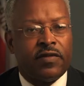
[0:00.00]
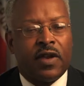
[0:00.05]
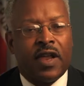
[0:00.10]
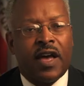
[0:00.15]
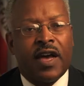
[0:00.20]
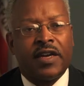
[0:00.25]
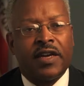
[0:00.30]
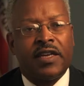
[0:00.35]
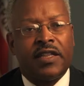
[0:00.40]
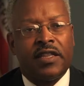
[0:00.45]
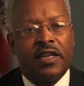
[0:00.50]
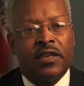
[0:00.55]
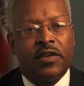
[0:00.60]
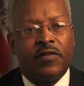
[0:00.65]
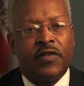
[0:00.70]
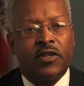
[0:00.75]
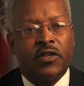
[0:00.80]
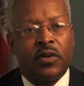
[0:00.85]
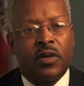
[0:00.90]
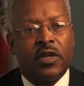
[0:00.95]
locking the
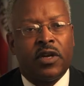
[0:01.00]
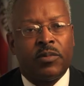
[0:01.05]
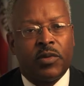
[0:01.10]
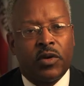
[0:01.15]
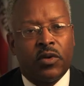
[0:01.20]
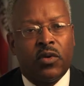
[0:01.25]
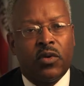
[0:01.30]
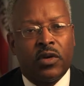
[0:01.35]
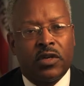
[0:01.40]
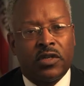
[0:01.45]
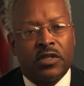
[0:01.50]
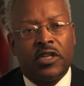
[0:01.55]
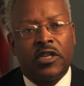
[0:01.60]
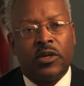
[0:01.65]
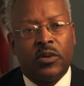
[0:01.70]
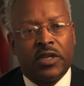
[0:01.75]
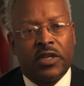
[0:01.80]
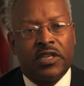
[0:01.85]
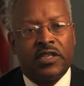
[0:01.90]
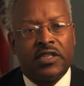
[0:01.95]
individual up, the court is
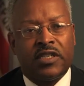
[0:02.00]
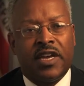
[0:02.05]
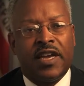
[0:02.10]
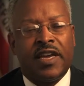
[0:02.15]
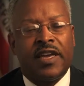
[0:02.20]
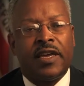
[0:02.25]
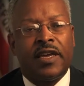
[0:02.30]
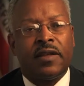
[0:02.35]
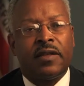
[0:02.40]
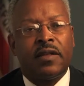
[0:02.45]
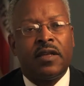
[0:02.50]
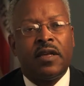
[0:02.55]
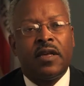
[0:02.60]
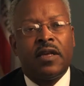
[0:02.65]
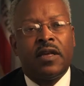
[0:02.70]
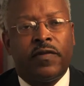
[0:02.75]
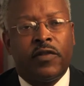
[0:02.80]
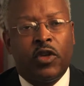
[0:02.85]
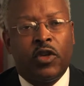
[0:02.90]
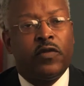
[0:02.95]
literally saying,
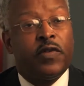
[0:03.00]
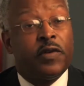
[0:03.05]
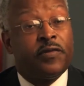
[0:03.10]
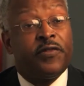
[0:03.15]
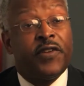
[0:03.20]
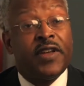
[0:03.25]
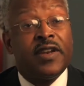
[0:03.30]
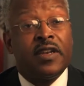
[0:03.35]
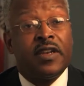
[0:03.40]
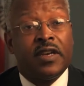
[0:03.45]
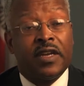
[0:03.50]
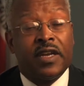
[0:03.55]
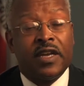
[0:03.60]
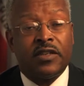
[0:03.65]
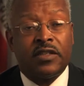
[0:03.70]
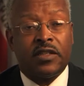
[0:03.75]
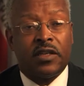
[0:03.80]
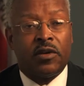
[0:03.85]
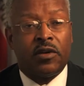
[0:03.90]
you've offended against the